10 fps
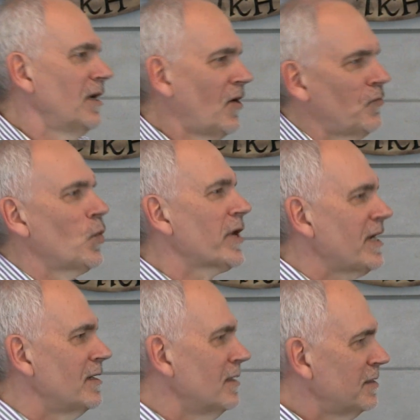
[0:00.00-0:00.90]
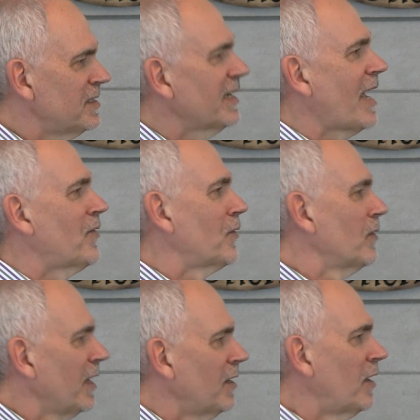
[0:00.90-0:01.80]
of working together
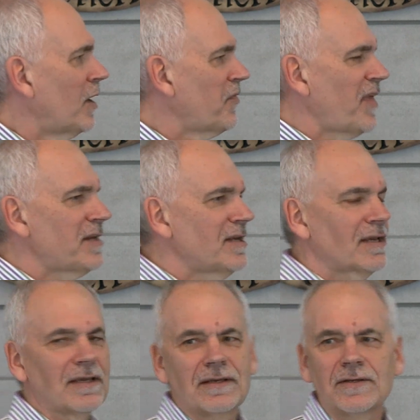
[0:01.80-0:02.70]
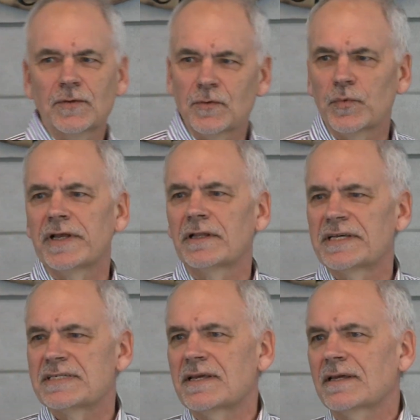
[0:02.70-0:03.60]
in an authentic,
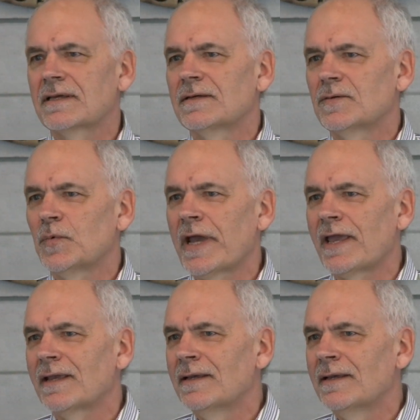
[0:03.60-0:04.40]
realistic way.